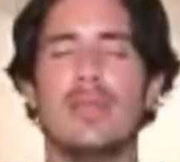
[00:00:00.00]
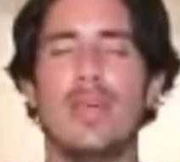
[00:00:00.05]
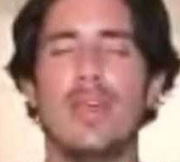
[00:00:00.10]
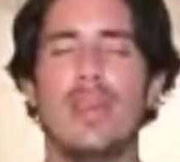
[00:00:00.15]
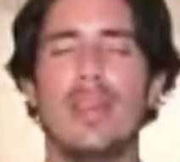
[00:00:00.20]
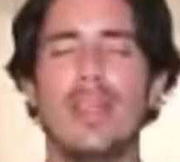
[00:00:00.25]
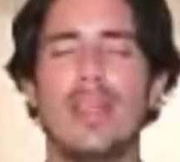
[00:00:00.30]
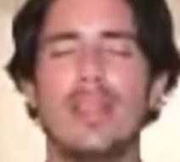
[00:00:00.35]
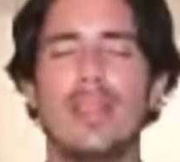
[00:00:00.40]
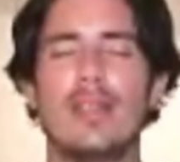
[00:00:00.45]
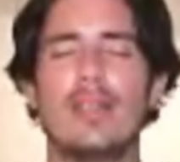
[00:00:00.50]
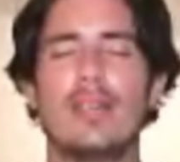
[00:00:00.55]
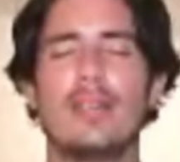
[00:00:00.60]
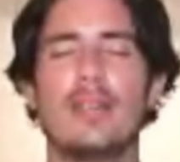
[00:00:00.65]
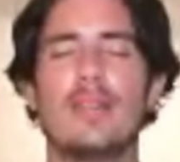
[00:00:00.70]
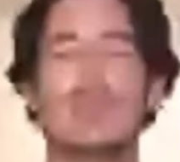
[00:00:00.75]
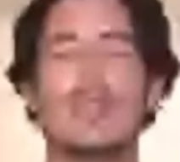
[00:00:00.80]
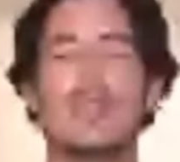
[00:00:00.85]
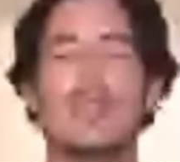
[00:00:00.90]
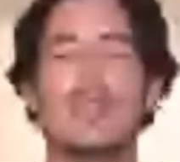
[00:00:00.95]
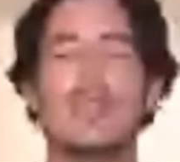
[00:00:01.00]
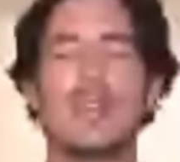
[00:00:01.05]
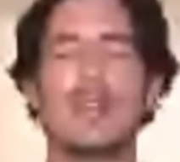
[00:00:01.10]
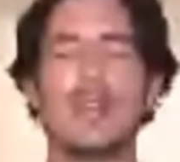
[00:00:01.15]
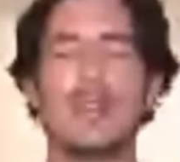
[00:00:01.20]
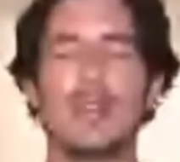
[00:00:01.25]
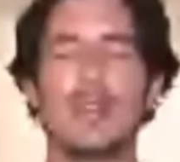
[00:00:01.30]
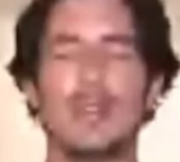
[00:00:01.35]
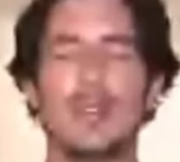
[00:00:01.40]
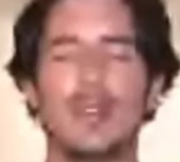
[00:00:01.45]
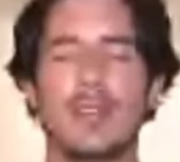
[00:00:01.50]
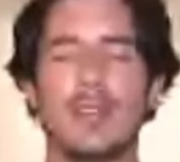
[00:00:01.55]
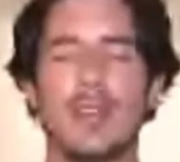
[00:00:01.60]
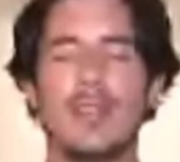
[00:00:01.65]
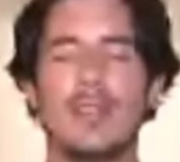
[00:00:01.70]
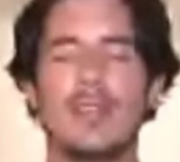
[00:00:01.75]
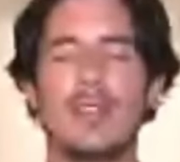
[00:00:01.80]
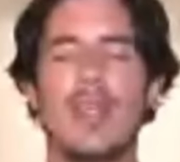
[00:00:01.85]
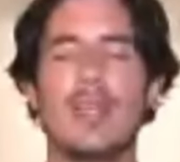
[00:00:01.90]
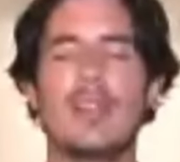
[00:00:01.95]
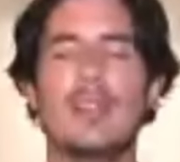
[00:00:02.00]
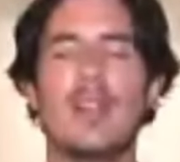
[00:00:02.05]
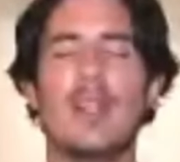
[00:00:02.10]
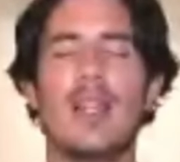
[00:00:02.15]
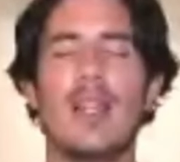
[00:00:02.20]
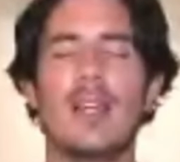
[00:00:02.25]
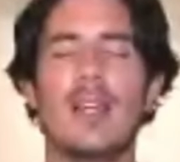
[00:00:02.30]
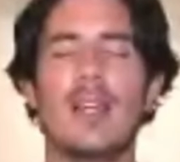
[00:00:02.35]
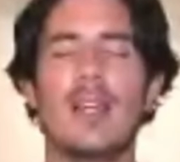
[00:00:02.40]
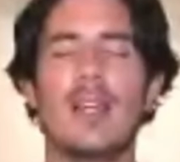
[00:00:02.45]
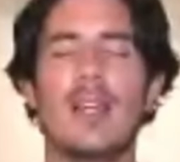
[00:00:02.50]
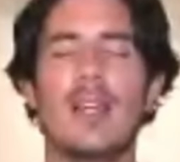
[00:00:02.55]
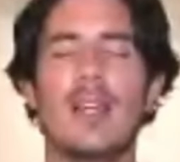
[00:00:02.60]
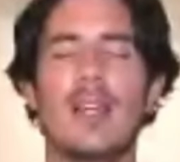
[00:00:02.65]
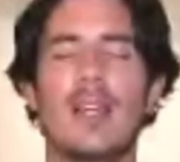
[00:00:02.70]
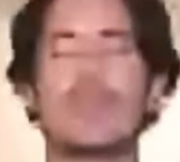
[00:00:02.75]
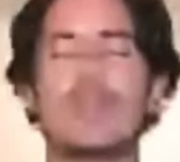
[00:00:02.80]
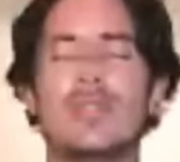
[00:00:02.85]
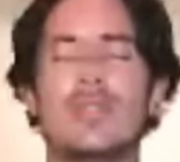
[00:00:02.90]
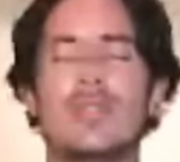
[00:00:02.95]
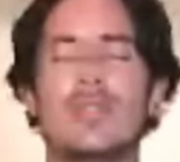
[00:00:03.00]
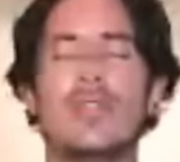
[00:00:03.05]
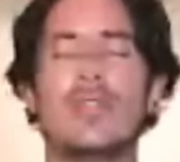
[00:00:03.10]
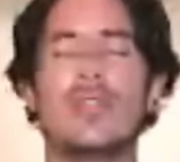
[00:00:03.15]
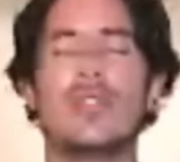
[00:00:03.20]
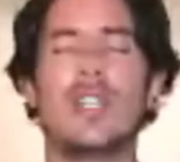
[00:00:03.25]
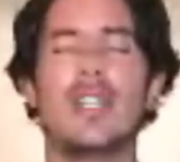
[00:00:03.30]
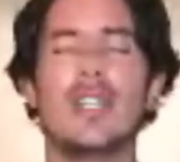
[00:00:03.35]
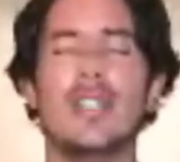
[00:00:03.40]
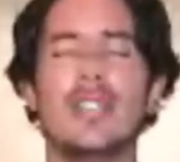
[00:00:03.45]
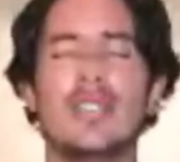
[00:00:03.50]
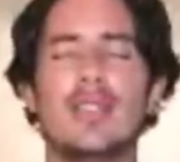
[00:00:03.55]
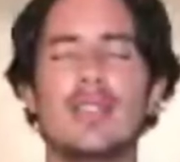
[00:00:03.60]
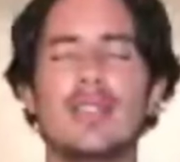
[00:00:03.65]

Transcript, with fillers: Breathe in and take the light to your knees,